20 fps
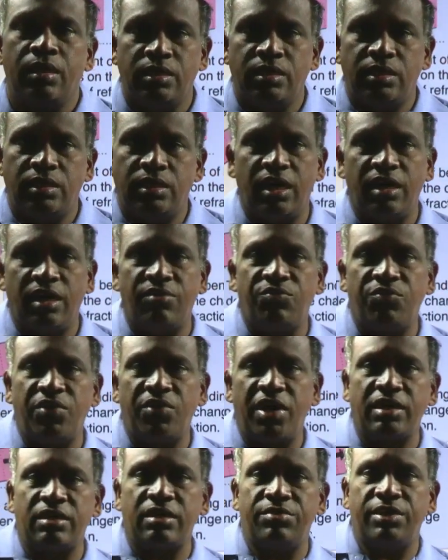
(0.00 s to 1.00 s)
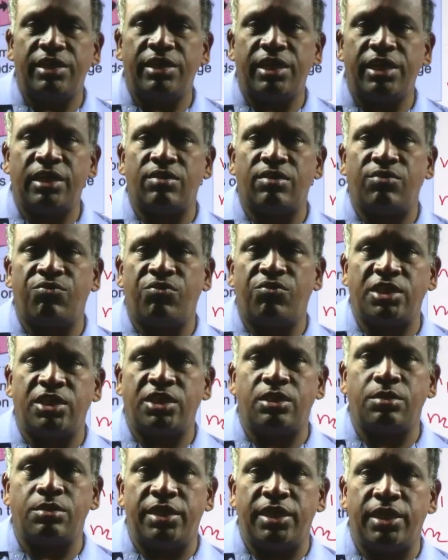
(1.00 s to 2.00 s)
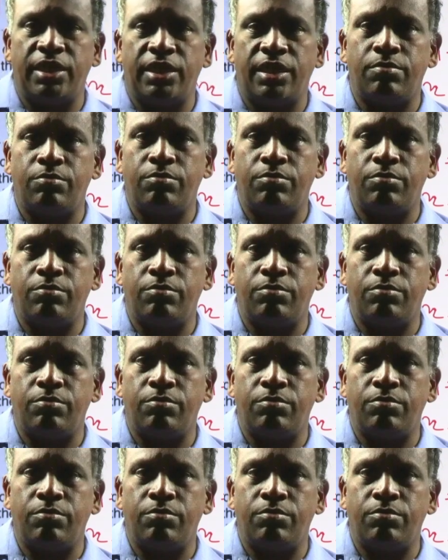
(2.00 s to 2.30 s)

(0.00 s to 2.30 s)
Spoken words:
The refractive index of first medium